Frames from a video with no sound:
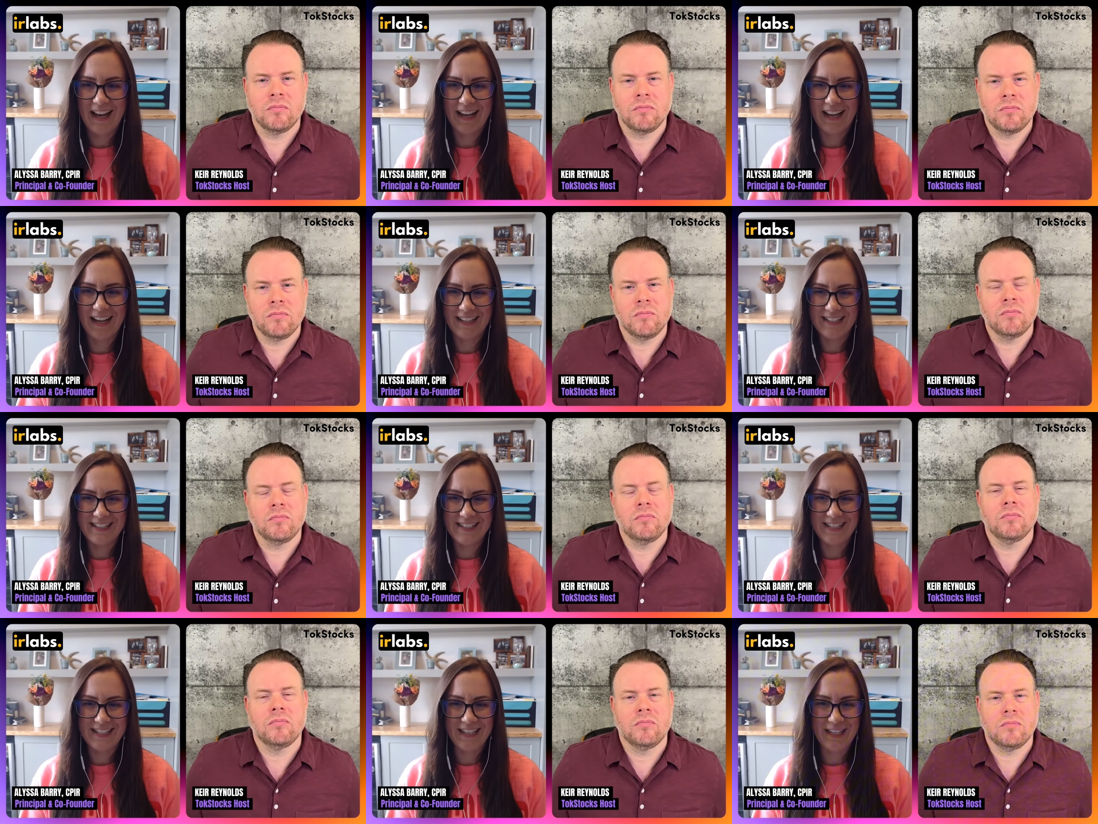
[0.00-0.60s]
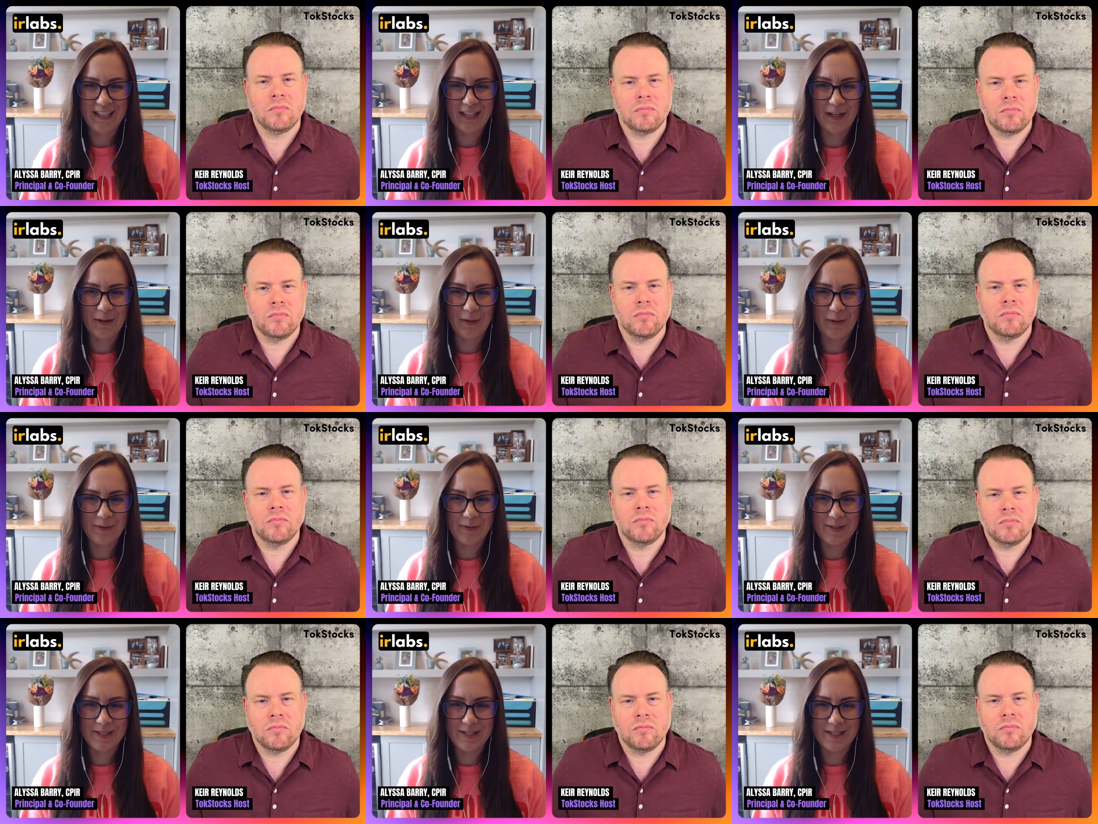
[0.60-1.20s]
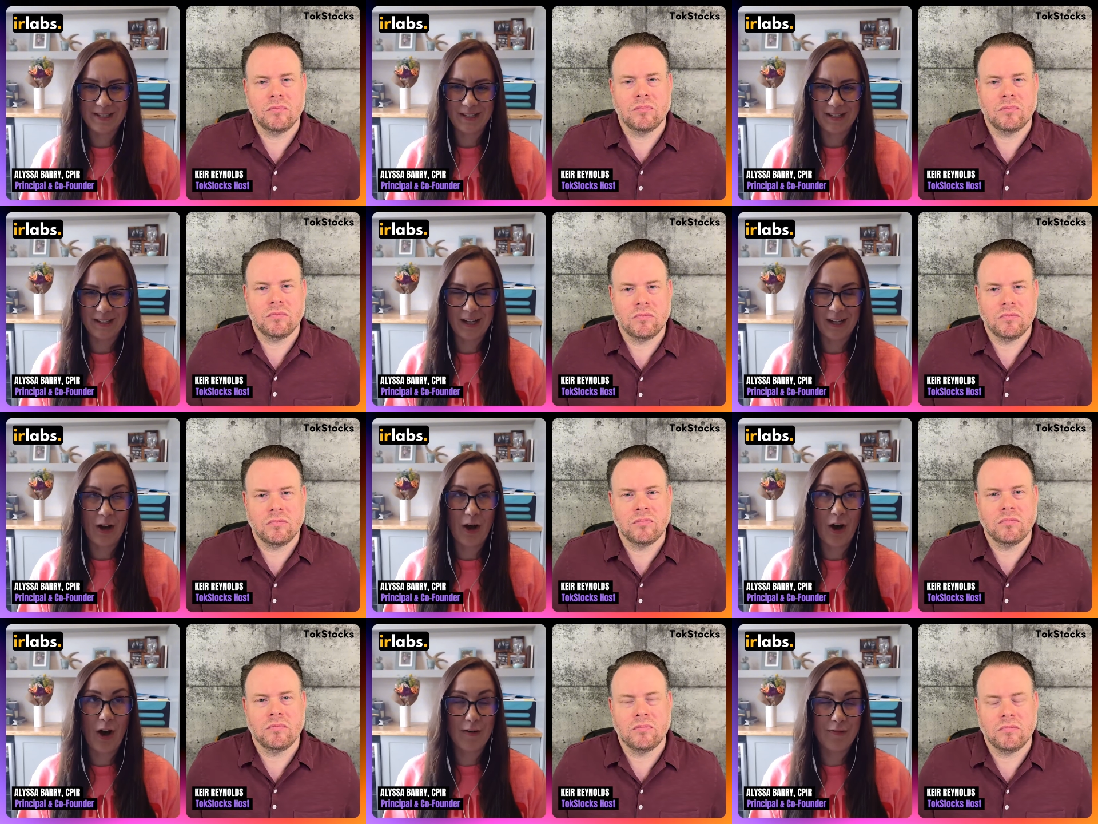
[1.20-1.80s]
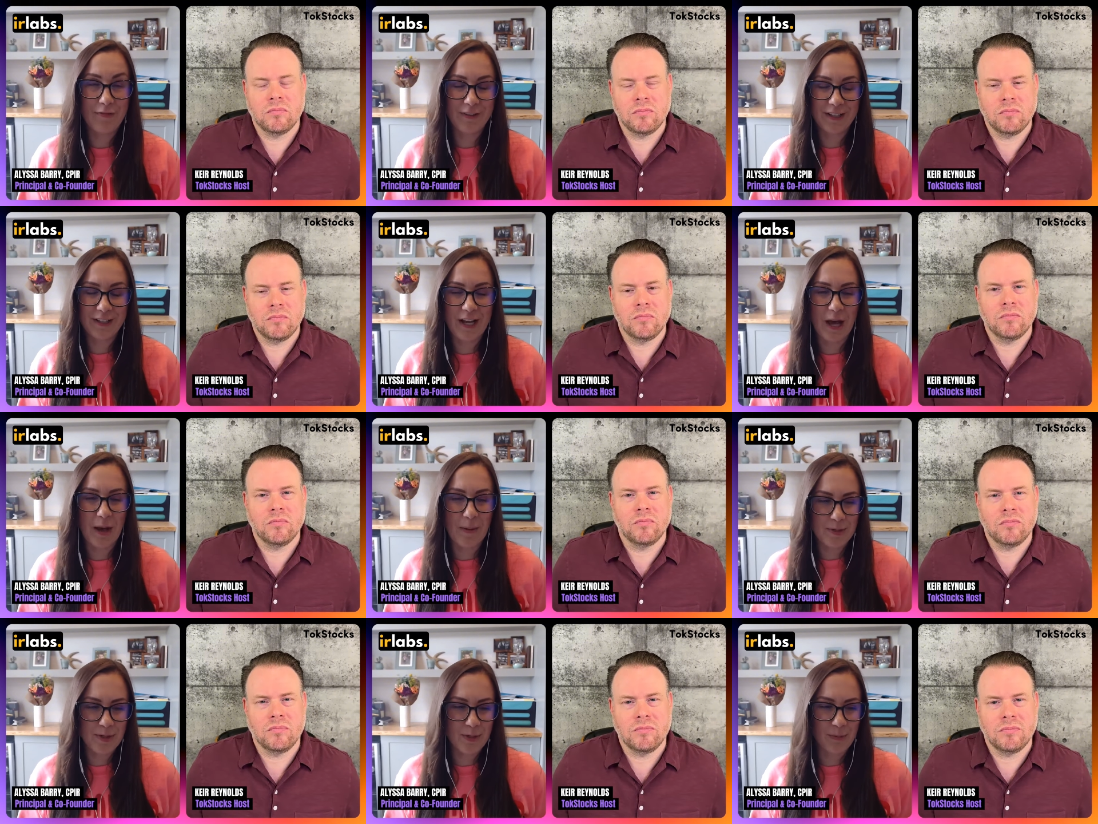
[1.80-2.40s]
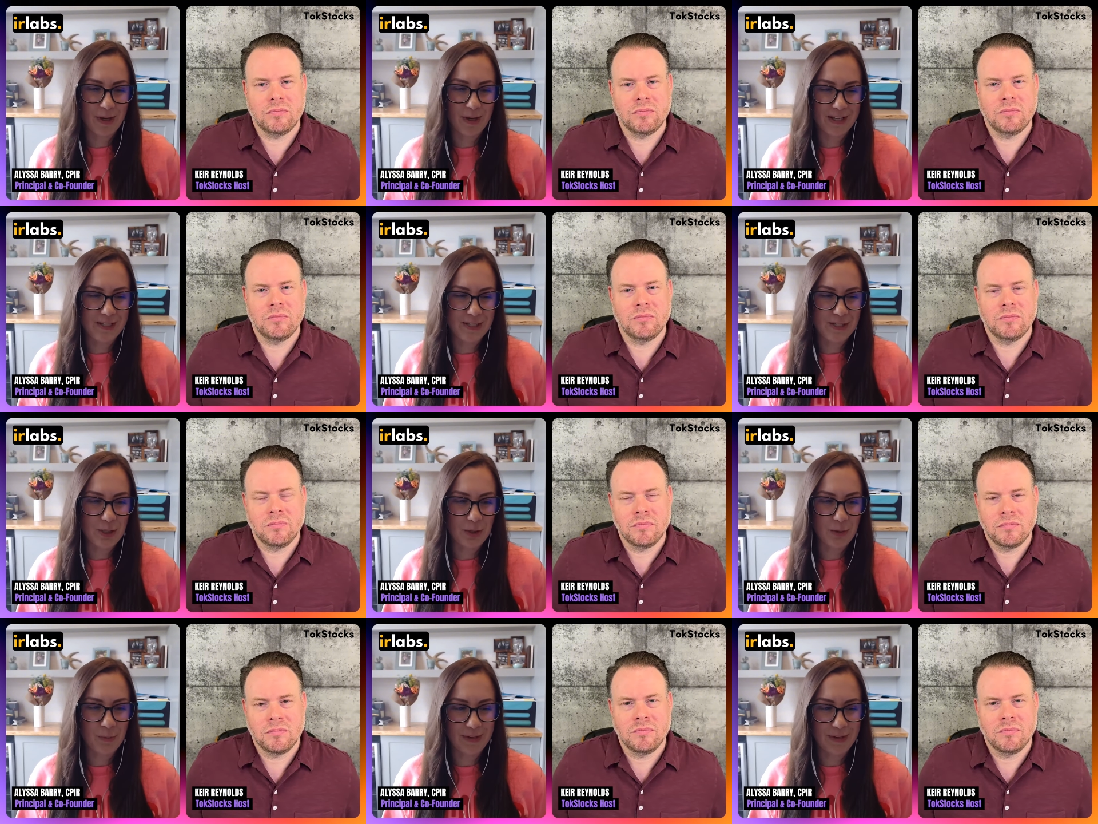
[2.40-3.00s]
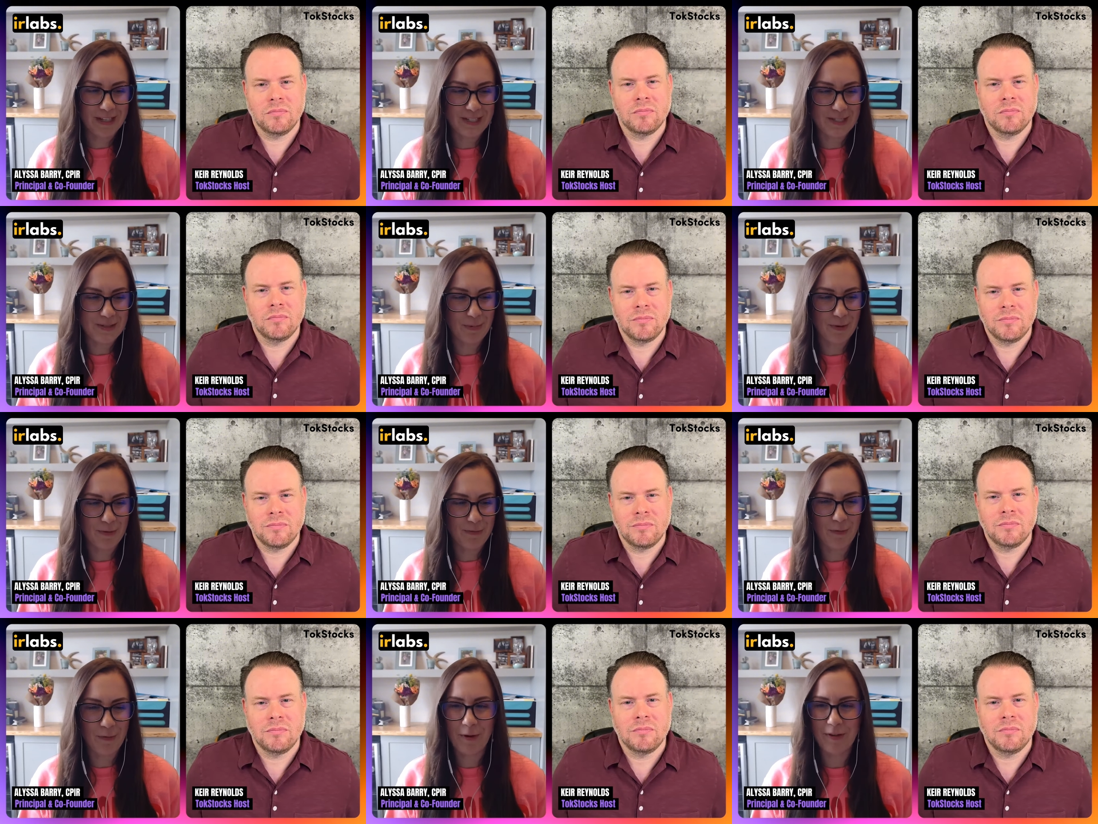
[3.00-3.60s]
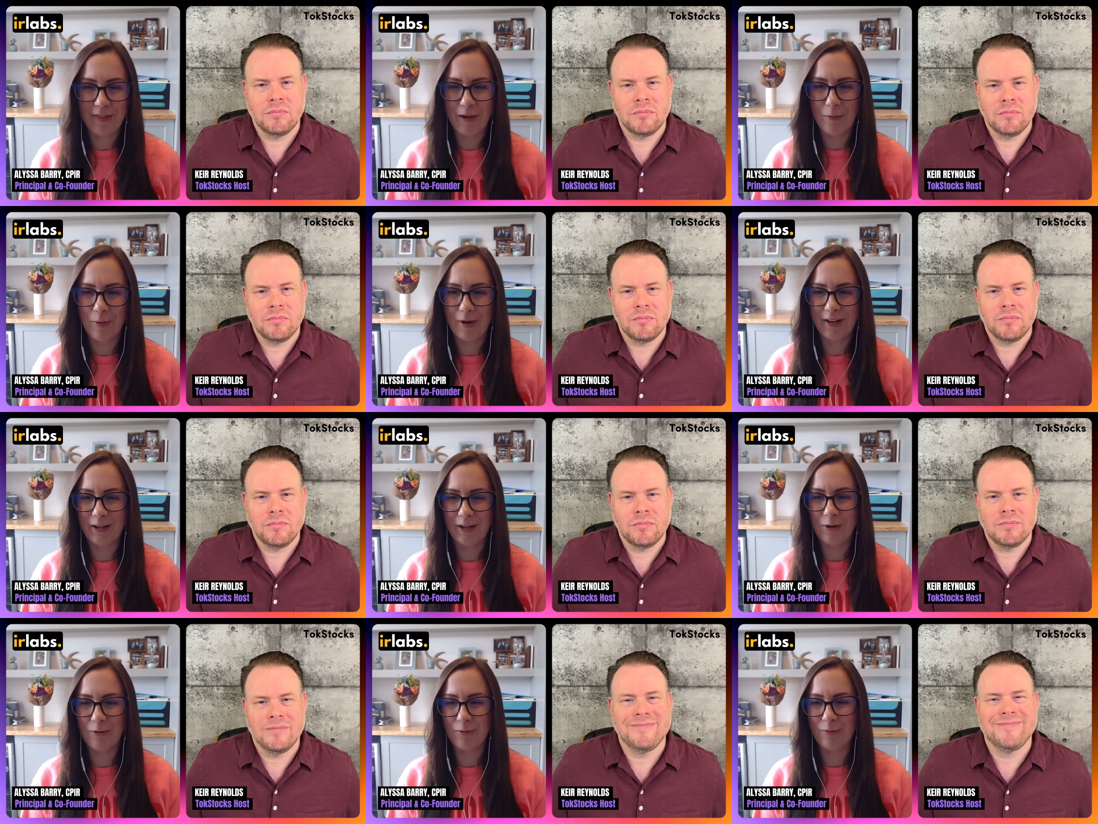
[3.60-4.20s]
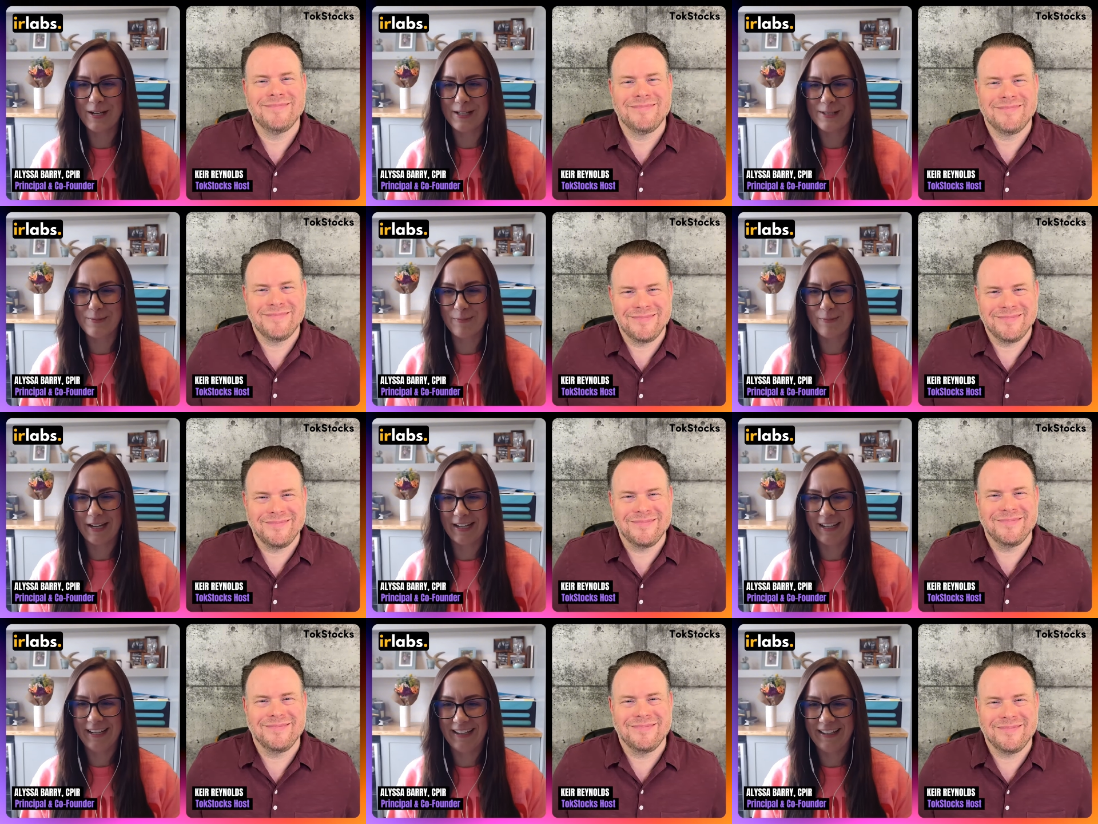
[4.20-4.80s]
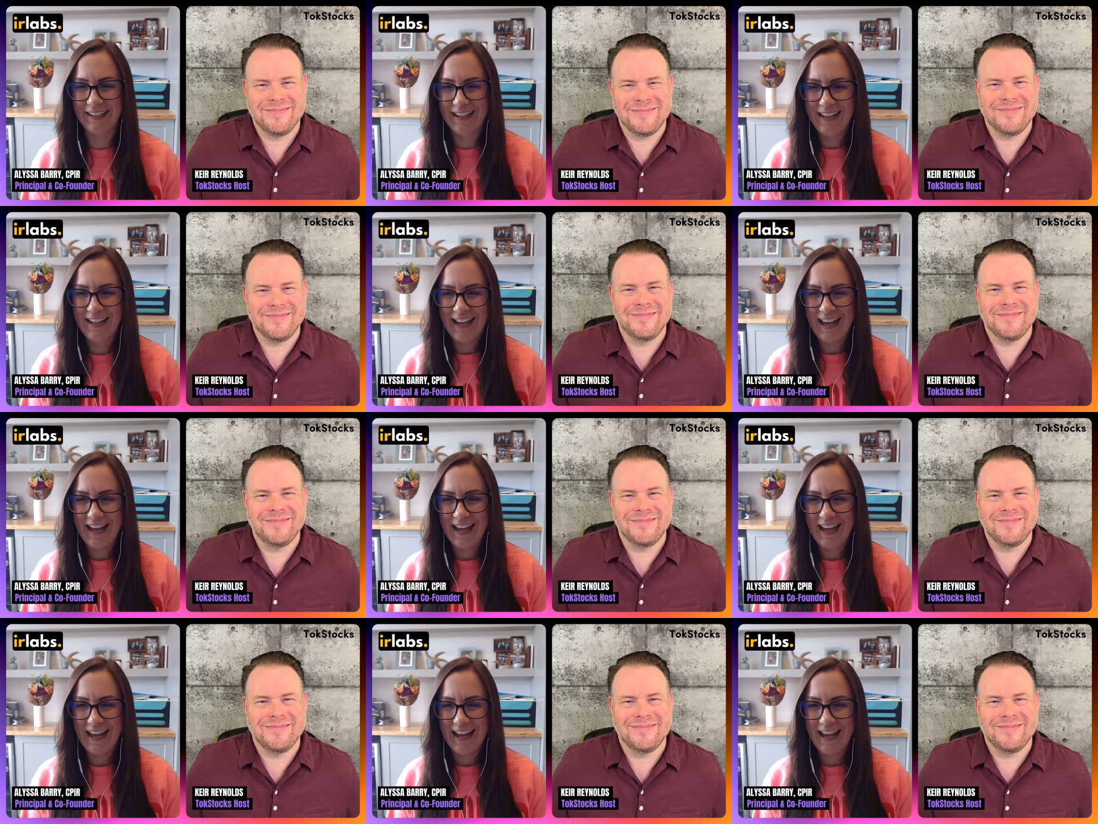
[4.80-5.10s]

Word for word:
Speaker 1: uh, CEOs often come to us two weeks before they want to go raise money.